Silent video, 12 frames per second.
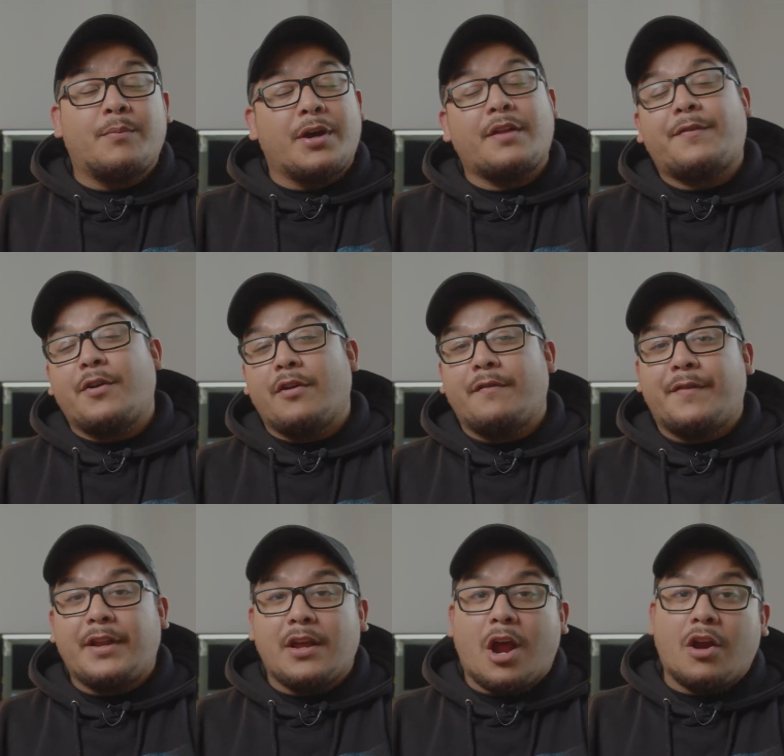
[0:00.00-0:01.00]
But if you're a
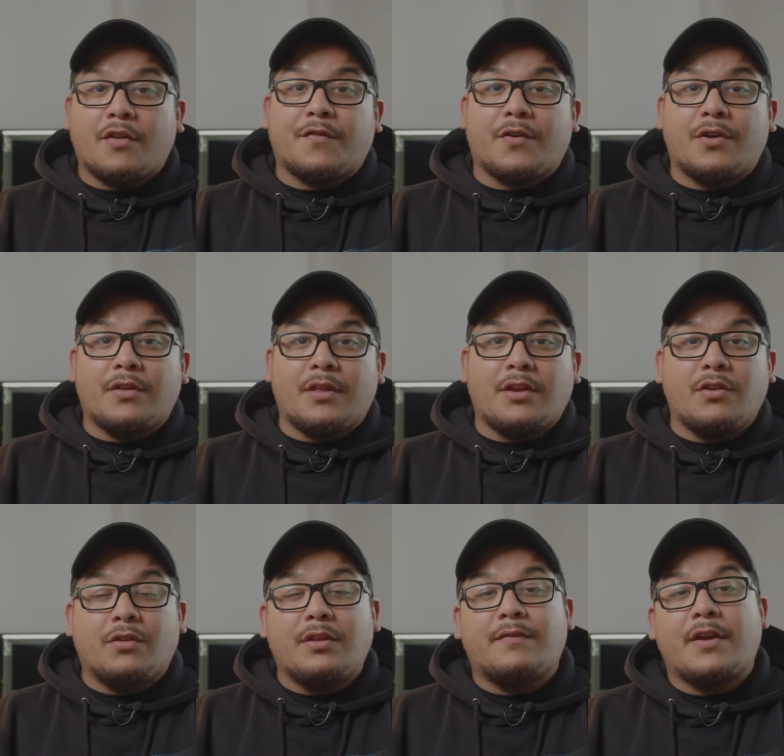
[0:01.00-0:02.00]
videographer, then
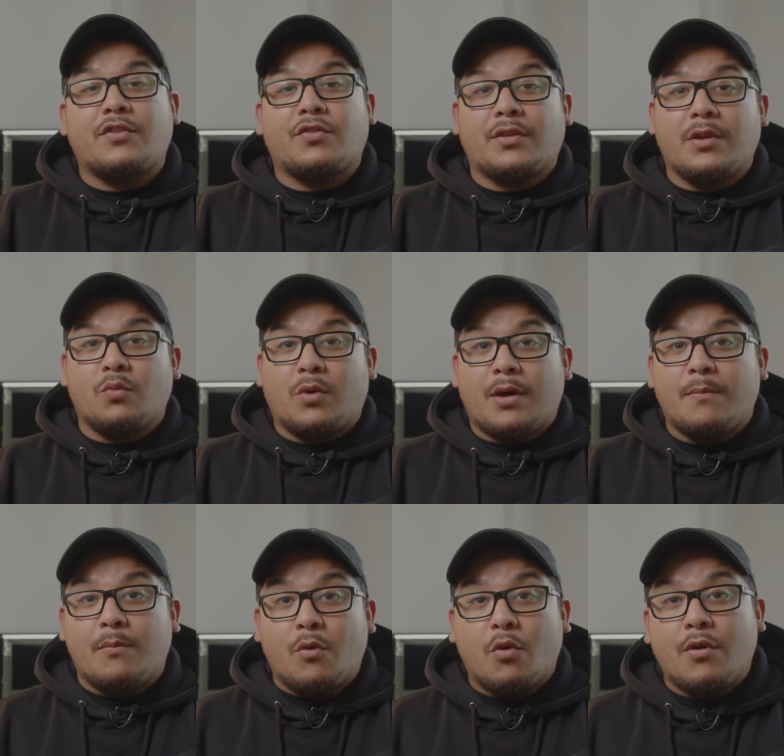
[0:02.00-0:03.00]
you'll eventually
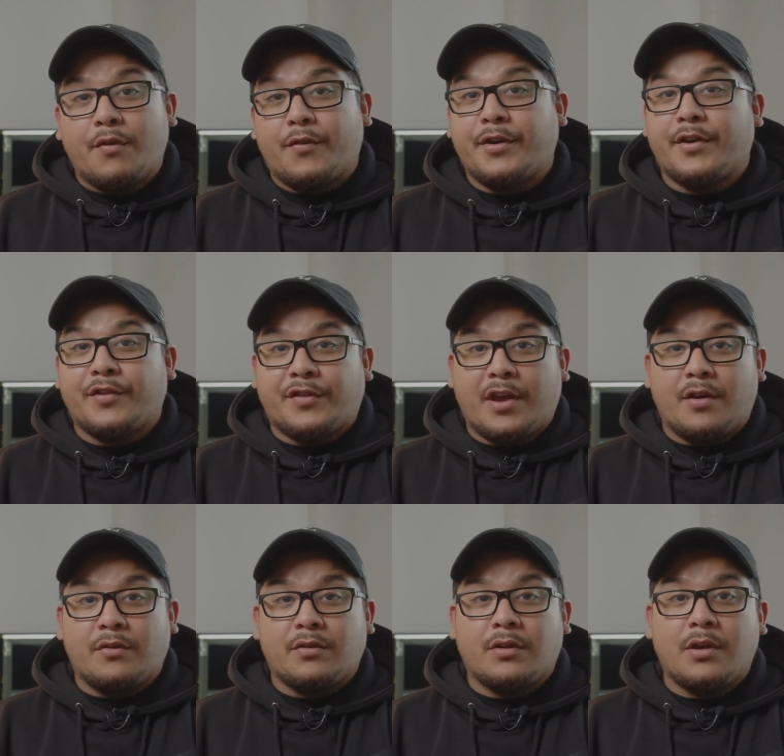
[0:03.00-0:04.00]
want more for your
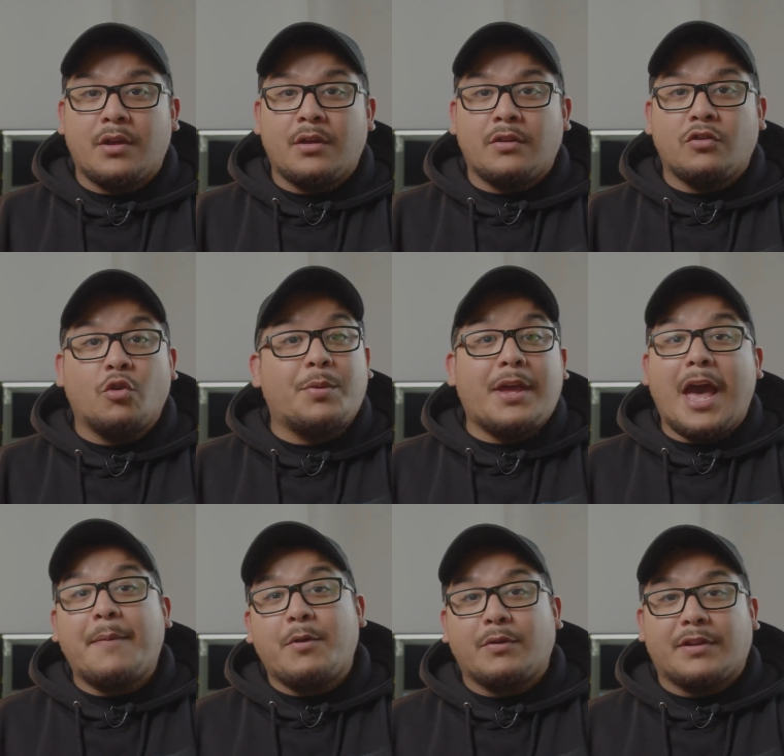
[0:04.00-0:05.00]
sound. You'll be
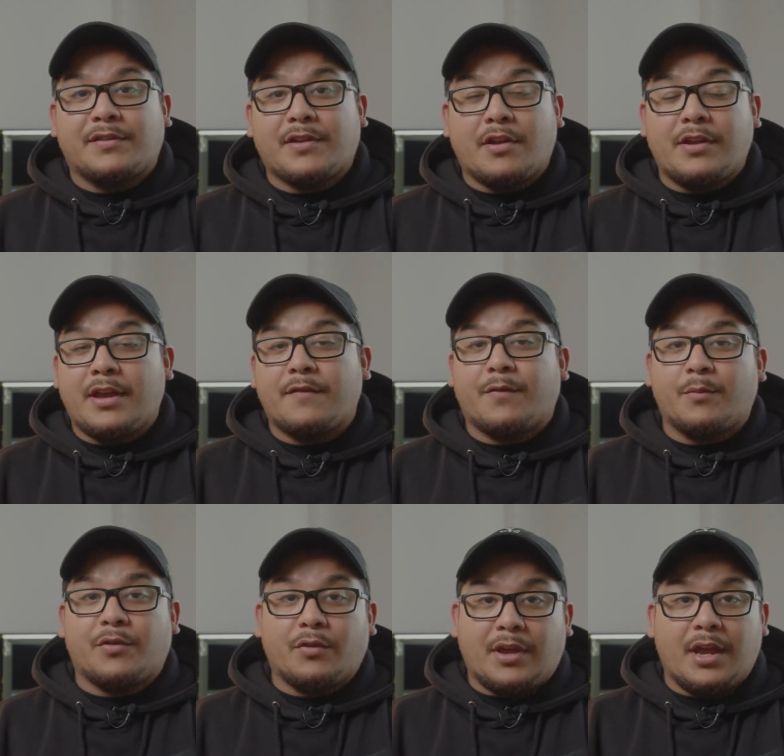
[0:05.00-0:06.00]
happy with the sound you get
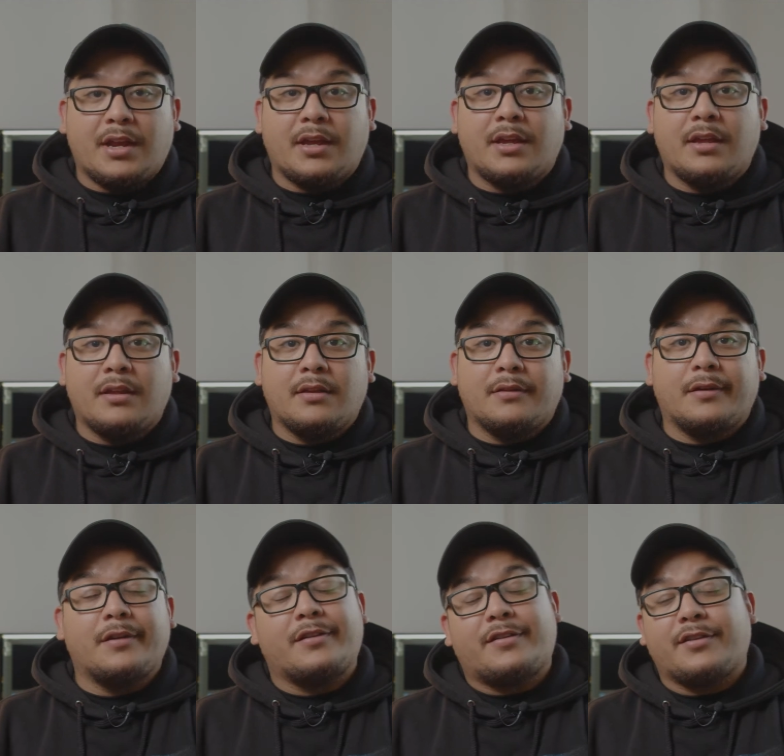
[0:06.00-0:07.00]
from Sokani
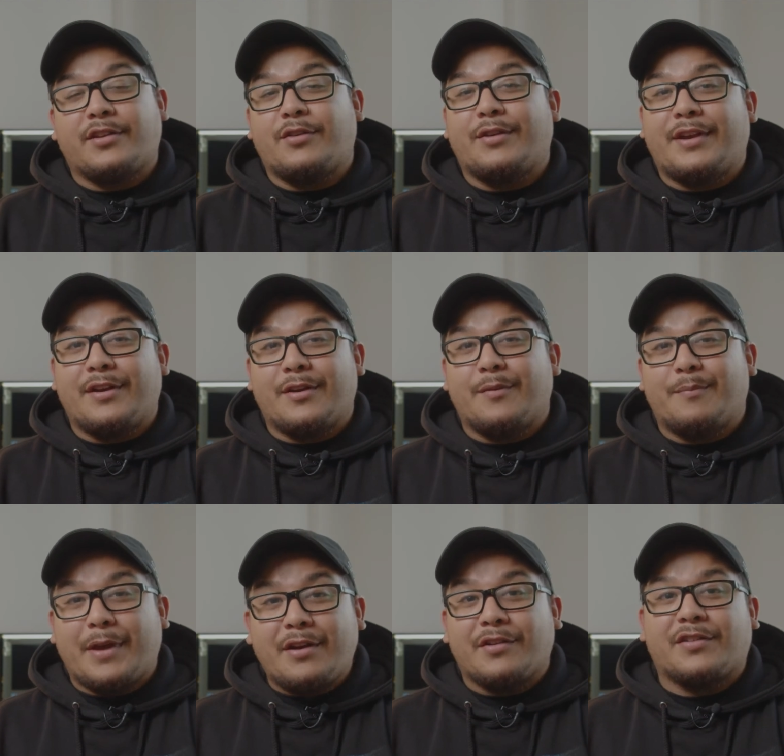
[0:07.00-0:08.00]
until you hear
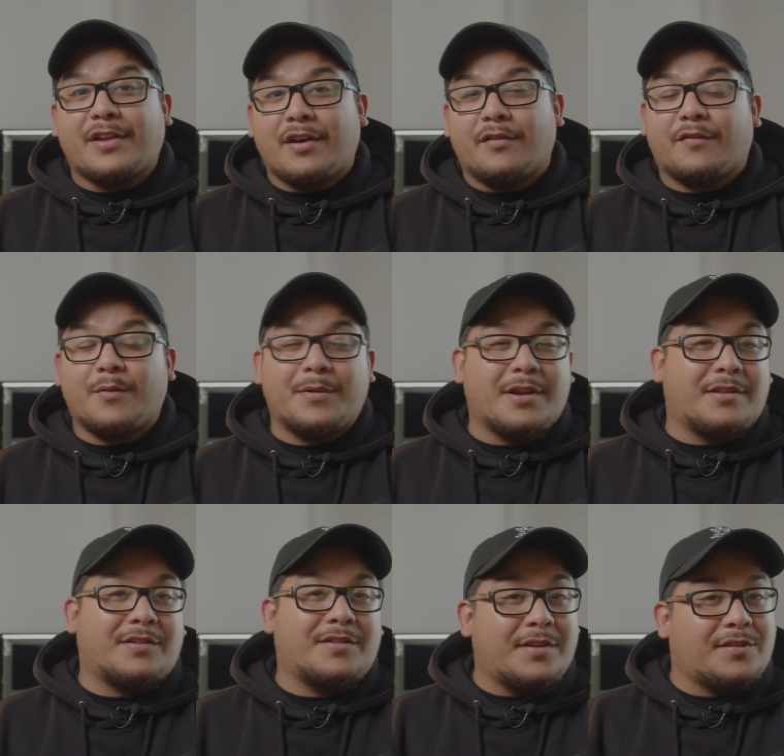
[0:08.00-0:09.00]
better sound from
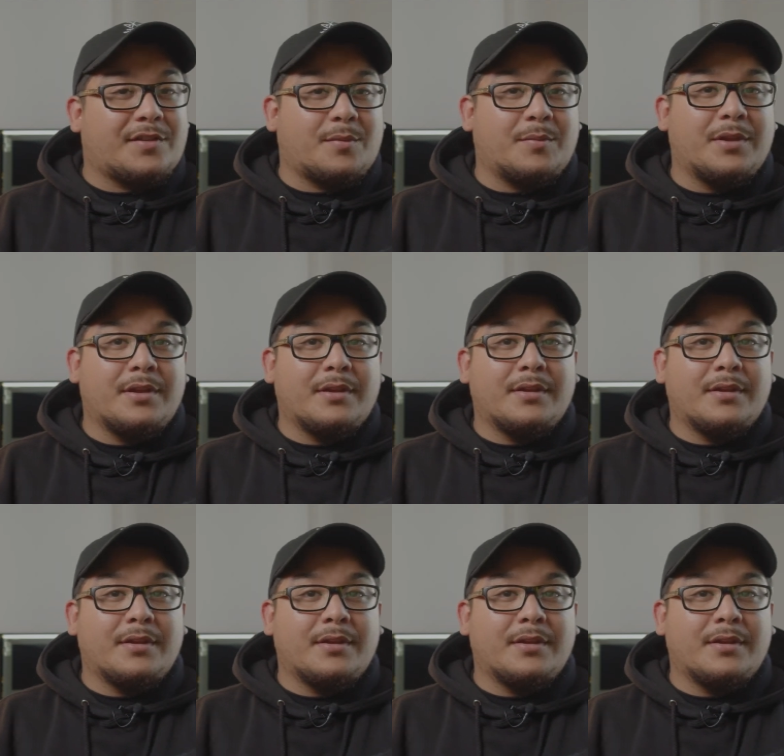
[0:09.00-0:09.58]
another system.